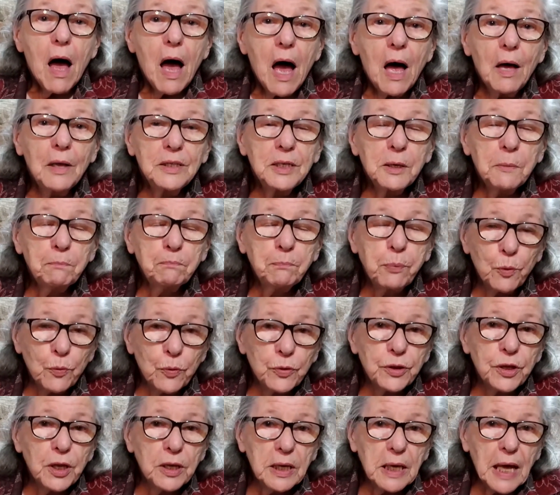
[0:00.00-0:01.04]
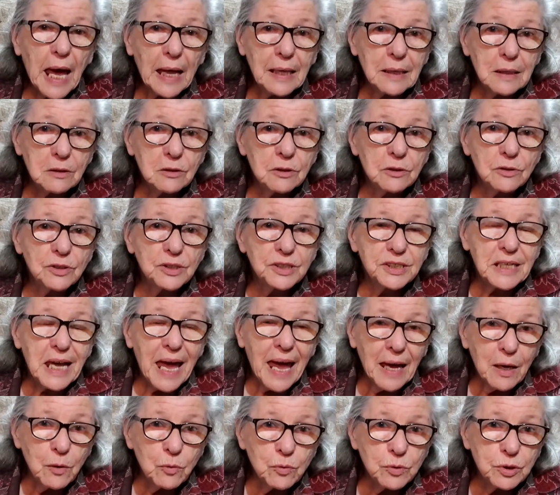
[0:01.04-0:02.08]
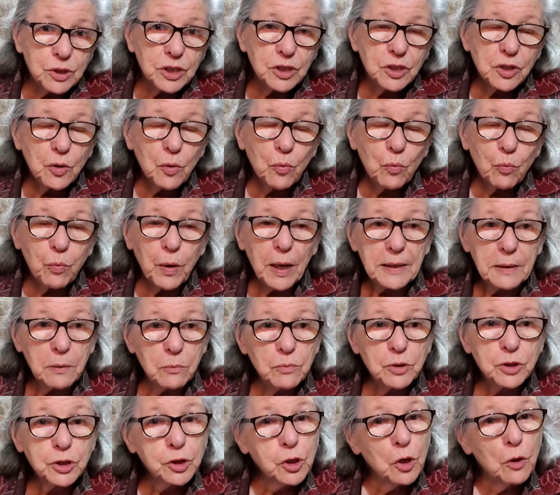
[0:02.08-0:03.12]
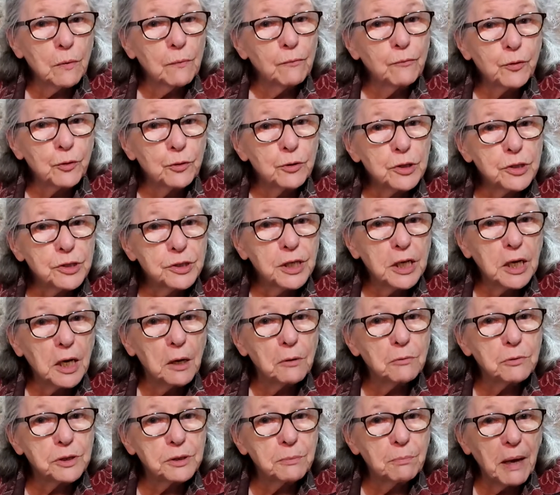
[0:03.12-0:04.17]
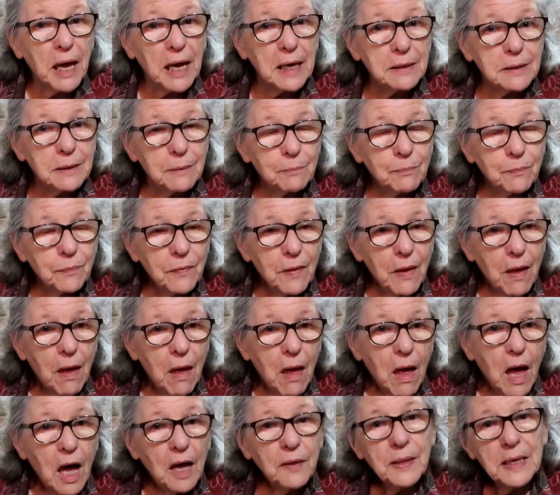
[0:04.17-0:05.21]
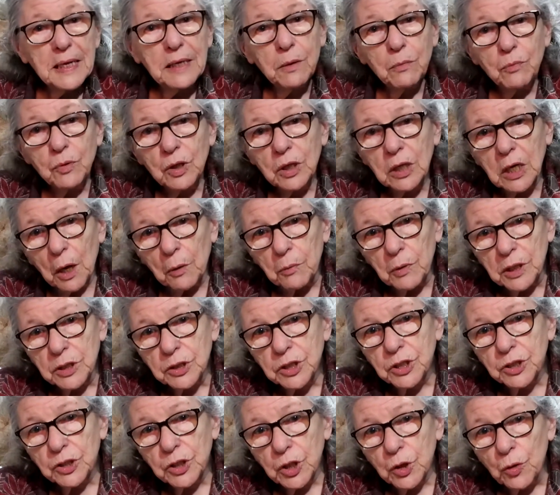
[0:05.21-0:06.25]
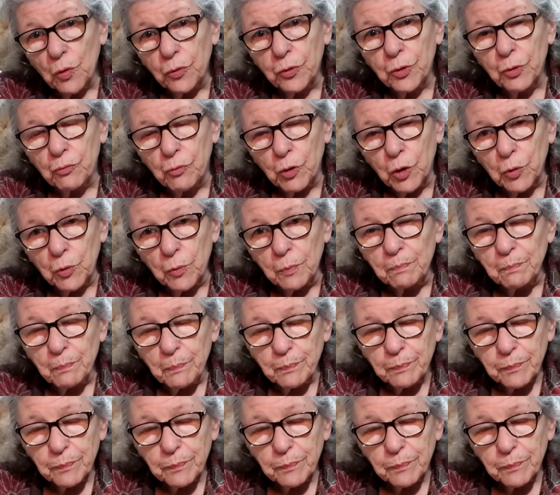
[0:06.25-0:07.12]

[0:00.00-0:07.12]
and he'd put the candles out when it was time for us to go to bed, and then he would go into the other room.